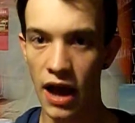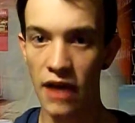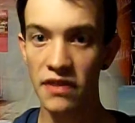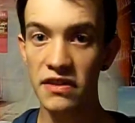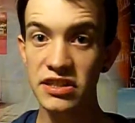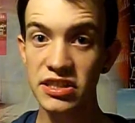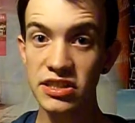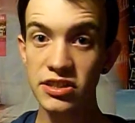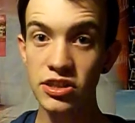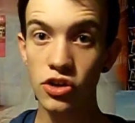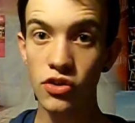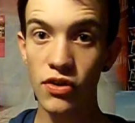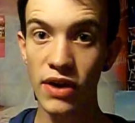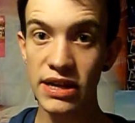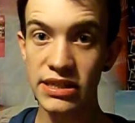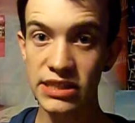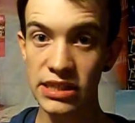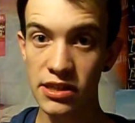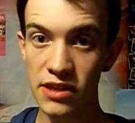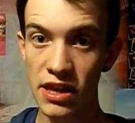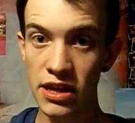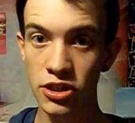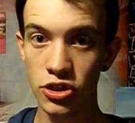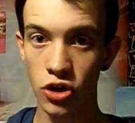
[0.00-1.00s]
And this is the
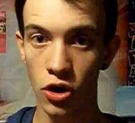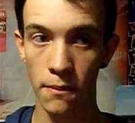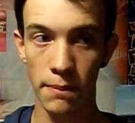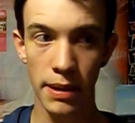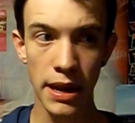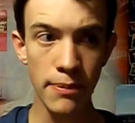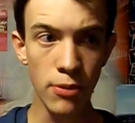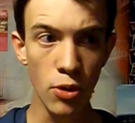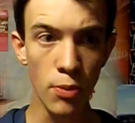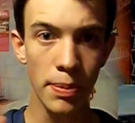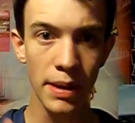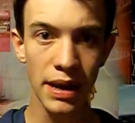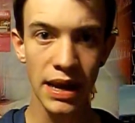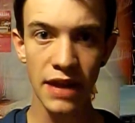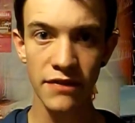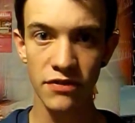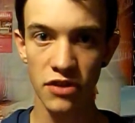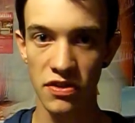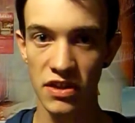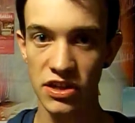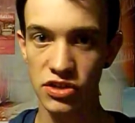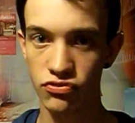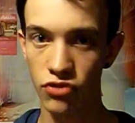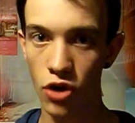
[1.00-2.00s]
crazy thing, John. People believe
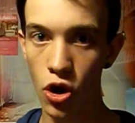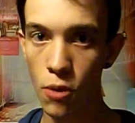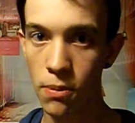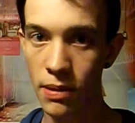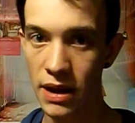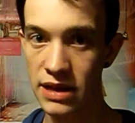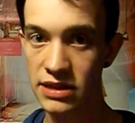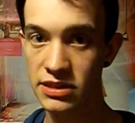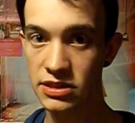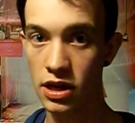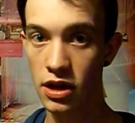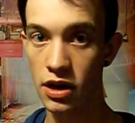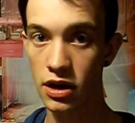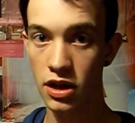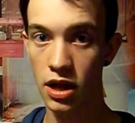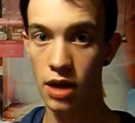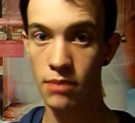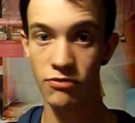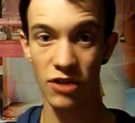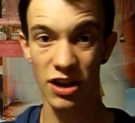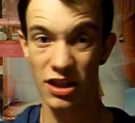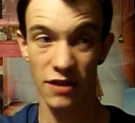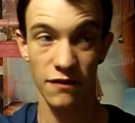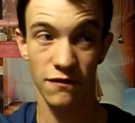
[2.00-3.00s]
that this rogue planet's gonna
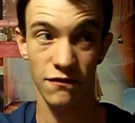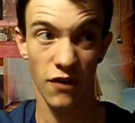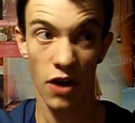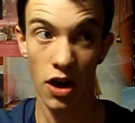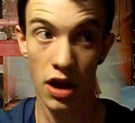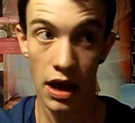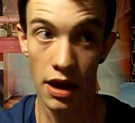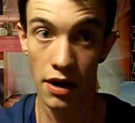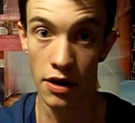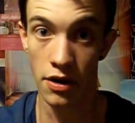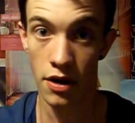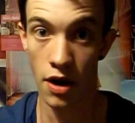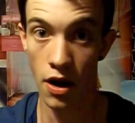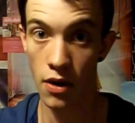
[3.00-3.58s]
come right the fuck out of